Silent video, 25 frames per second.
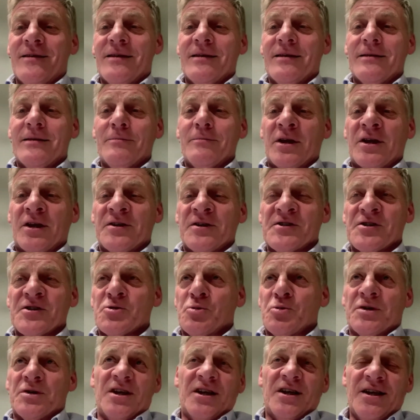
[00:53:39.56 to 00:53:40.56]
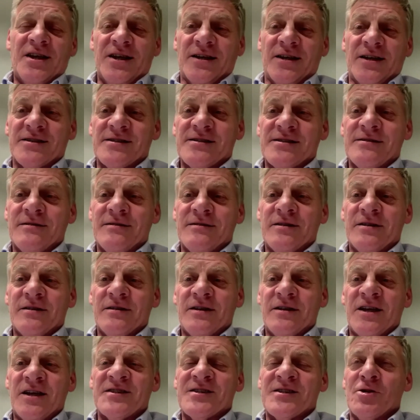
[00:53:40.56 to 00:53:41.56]
because it's ridiculous.
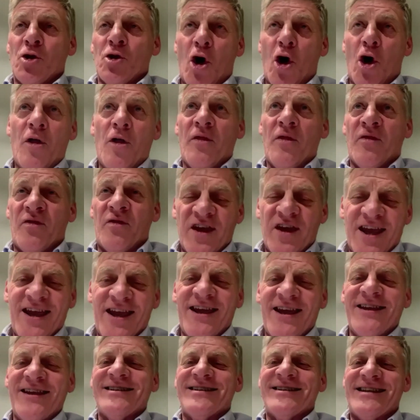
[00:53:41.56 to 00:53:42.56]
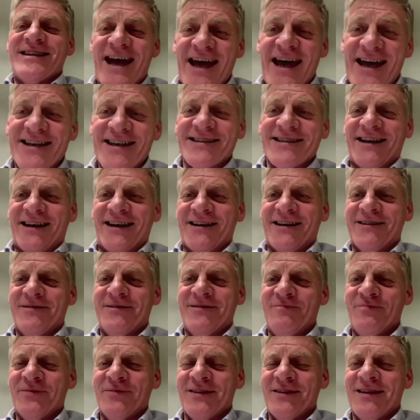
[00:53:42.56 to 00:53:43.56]
It's not their data.
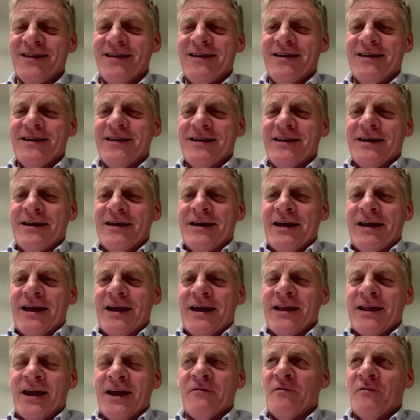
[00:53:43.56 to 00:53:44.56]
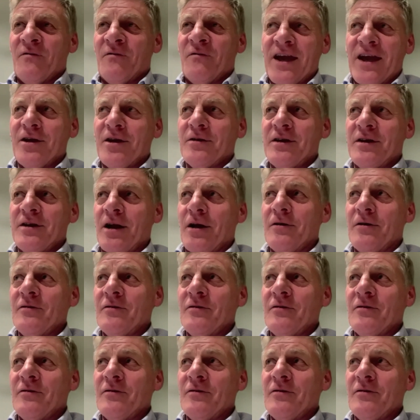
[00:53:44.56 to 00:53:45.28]
And they fail, they